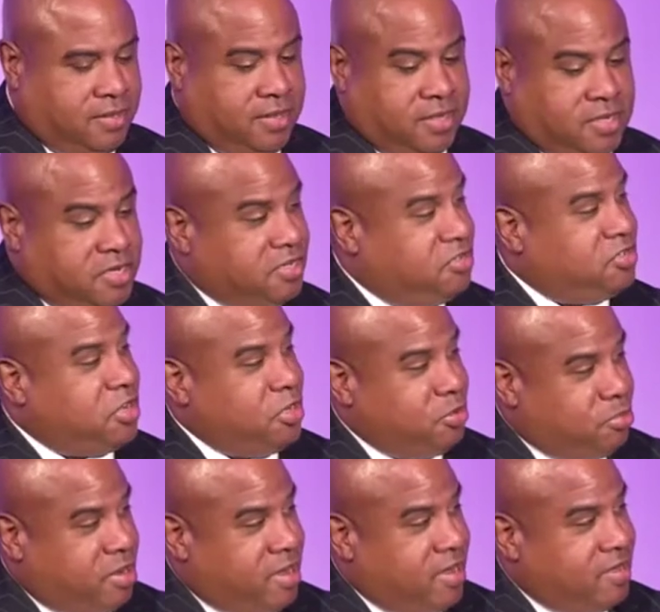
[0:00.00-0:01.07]
and you could set your
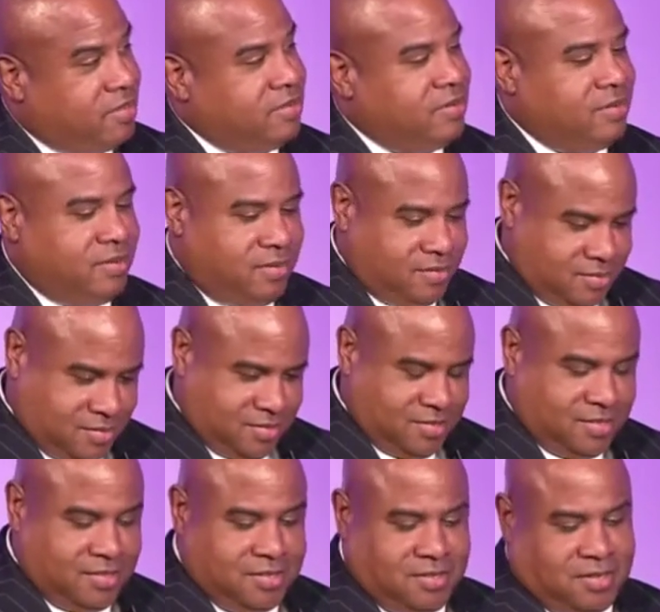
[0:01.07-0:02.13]
path, and
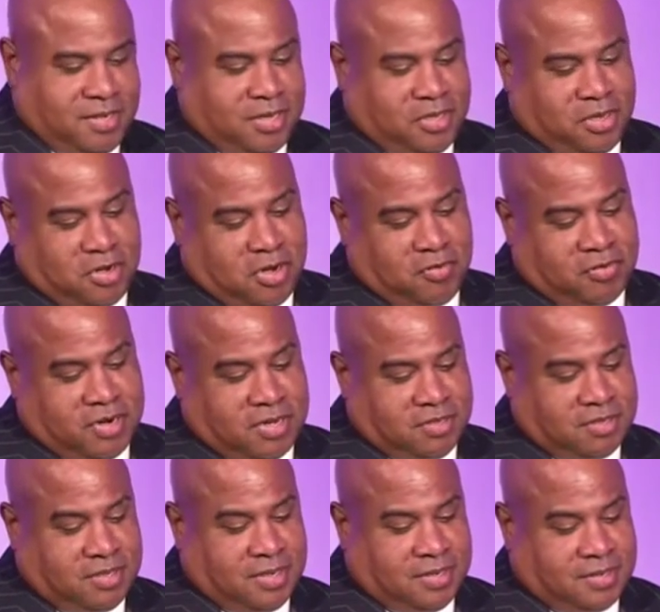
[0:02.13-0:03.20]
then you got the offer.
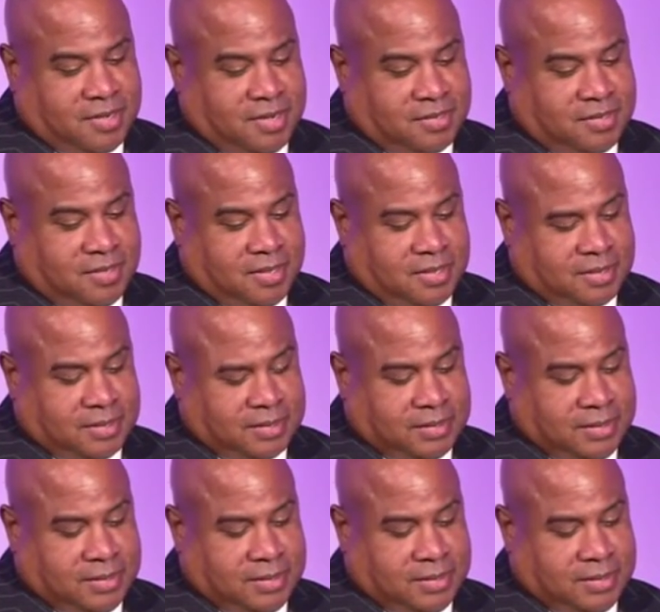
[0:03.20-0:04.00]
Outstanding, outstanding.